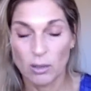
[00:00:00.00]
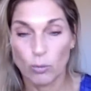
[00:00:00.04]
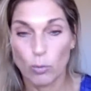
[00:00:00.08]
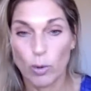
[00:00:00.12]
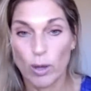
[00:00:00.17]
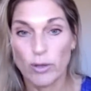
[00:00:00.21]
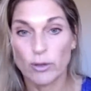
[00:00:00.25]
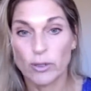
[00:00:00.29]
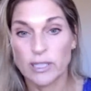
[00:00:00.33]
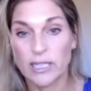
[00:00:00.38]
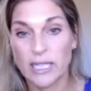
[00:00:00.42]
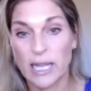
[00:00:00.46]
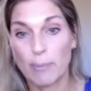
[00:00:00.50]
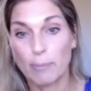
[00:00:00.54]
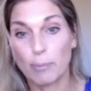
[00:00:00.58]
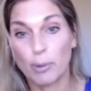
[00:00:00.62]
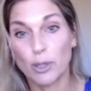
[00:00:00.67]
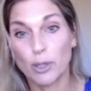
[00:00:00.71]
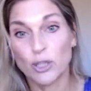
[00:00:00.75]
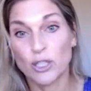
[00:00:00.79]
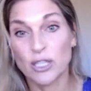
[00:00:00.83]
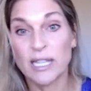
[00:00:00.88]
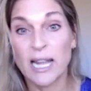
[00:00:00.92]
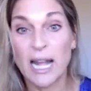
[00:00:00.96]
whether it's that
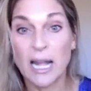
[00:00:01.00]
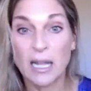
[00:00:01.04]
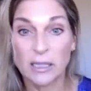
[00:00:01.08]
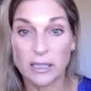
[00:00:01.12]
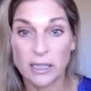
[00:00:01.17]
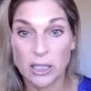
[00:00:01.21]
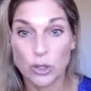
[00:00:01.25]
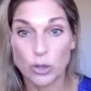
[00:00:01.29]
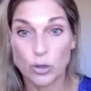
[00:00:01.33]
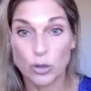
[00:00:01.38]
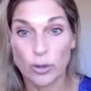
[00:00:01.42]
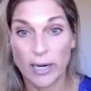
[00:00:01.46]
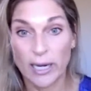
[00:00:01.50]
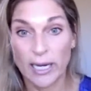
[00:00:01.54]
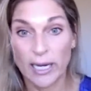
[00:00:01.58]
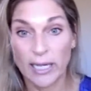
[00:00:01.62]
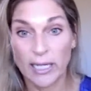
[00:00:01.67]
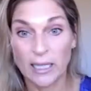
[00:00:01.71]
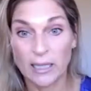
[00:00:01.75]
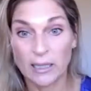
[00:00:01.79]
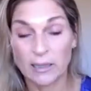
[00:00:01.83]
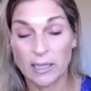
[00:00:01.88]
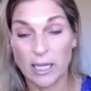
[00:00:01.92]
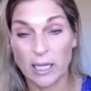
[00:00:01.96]
personality
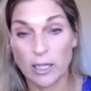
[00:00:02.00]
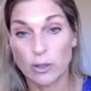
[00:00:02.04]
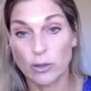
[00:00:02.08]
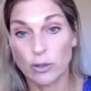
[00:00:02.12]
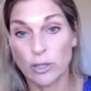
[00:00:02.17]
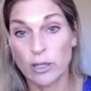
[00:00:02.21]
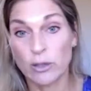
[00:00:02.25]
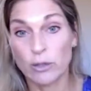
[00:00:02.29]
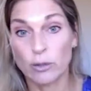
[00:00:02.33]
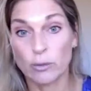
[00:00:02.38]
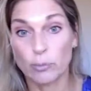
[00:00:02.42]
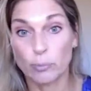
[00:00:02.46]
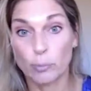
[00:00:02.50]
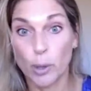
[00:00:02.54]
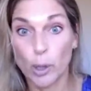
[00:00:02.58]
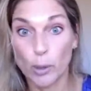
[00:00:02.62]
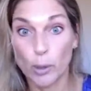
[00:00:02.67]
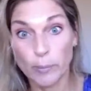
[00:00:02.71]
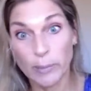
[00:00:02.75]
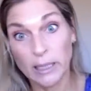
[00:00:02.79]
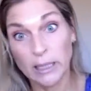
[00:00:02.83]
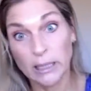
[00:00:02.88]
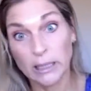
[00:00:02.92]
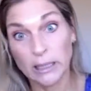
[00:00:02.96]
trait that you're either
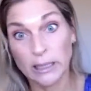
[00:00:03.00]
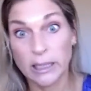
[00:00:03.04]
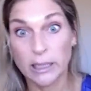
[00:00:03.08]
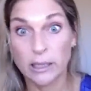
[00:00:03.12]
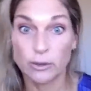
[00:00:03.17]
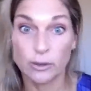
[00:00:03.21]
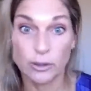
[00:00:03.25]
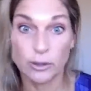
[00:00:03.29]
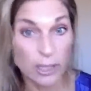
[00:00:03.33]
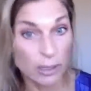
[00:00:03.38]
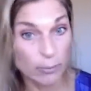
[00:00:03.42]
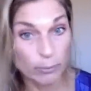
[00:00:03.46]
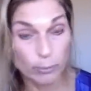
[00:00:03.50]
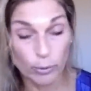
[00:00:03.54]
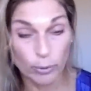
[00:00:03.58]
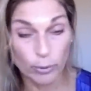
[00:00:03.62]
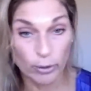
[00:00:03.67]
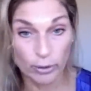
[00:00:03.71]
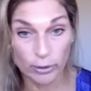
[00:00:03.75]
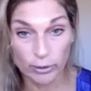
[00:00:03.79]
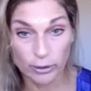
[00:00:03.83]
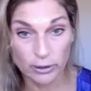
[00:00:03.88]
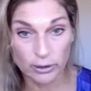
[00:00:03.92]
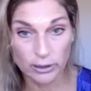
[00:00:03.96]
permanently in or
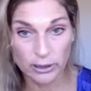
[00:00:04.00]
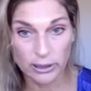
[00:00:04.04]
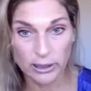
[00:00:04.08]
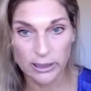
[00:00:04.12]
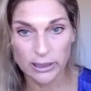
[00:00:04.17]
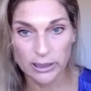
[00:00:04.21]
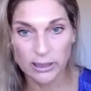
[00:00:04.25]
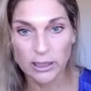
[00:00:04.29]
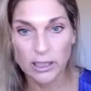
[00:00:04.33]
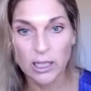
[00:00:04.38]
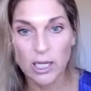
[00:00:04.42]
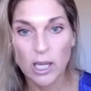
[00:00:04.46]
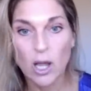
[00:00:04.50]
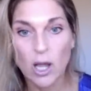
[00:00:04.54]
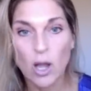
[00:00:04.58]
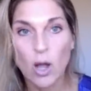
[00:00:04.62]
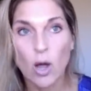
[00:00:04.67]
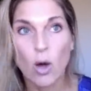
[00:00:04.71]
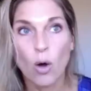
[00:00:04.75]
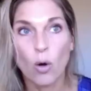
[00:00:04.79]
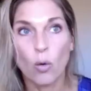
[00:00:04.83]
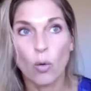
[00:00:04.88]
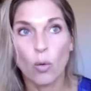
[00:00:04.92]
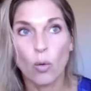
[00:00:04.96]
temporarily in
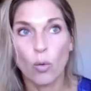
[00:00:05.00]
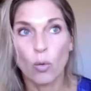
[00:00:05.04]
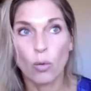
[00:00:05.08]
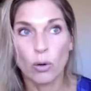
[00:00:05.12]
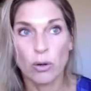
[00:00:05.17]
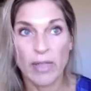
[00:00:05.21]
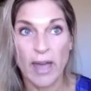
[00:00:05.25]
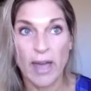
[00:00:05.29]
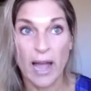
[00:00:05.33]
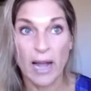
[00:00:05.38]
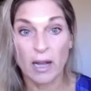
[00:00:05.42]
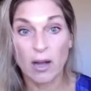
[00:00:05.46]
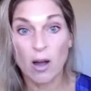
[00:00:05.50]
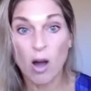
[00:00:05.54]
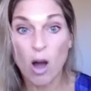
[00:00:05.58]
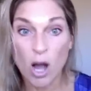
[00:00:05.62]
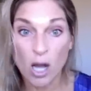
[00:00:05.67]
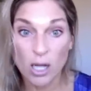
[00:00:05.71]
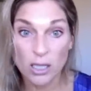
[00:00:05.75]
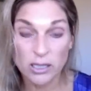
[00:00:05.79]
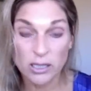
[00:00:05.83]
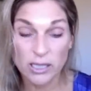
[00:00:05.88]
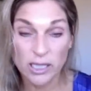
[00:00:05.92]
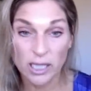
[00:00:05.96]
or that
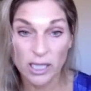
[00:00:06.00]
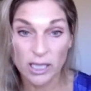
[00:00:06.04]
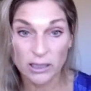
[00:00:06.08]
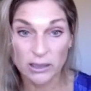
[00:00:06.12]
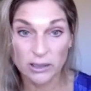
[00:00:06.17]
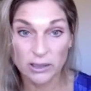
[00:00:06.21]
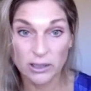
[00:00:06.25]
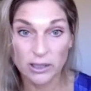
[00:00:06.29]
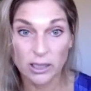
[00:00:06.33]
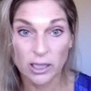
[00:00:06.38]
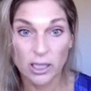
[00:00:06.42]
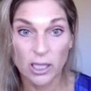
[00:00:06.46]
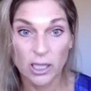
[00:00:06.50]
conduct